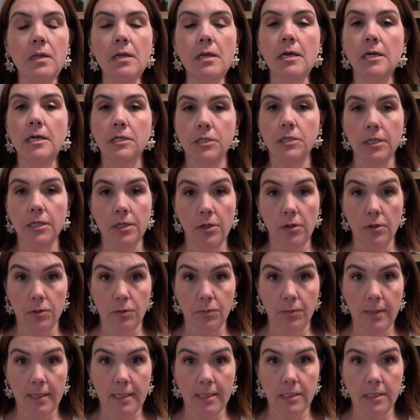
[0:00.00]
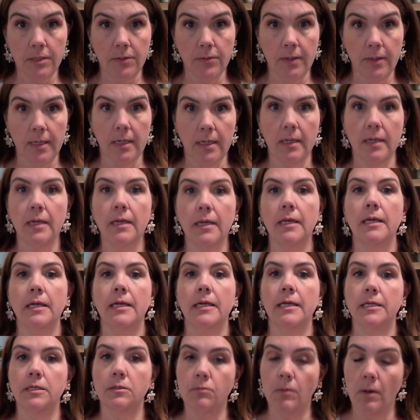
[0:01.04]
actually knows what he's doing.
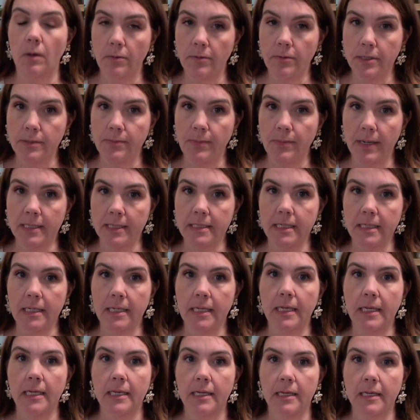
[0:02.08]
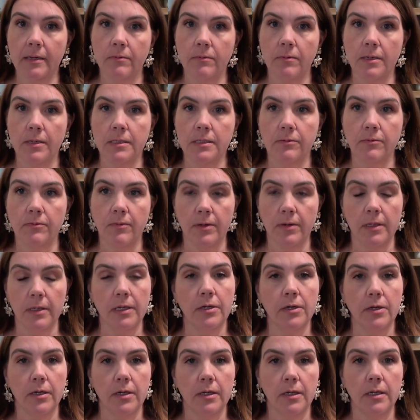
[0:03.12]
He's well respected. He runs a really
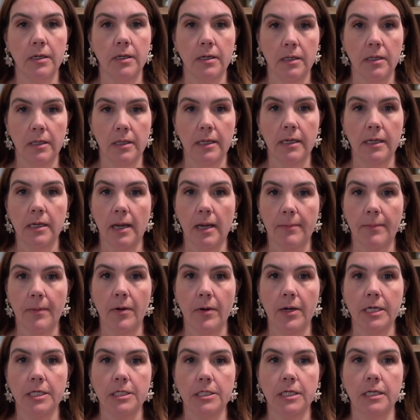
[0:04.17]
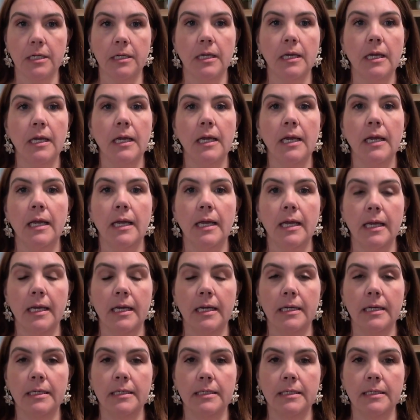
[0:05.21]
good, clean operation.
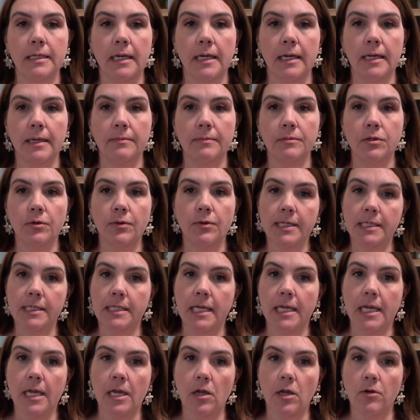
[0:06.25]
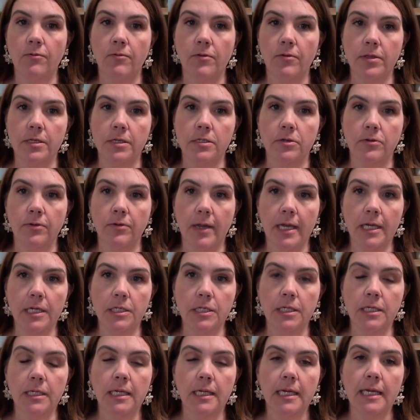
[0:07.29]
And so he's taking over this
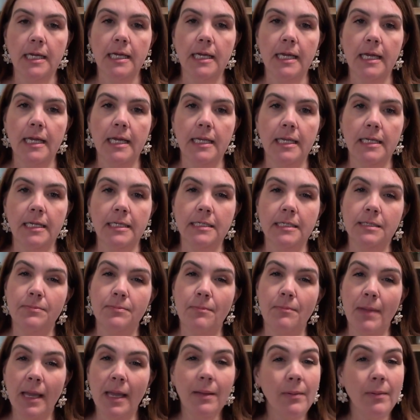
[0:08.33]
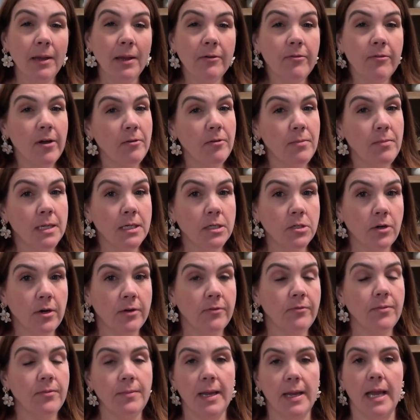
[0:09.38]
location. And it is maybe a 5-minute
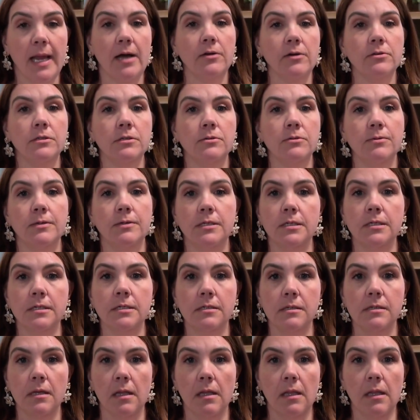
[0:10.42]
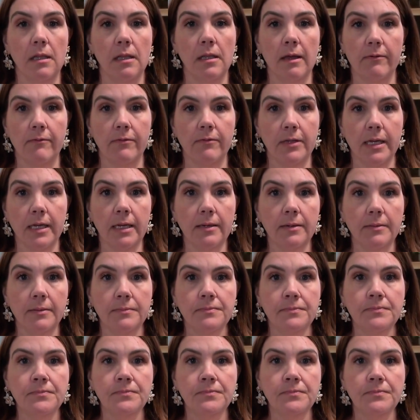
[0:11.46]
drive from my house, which is lovely.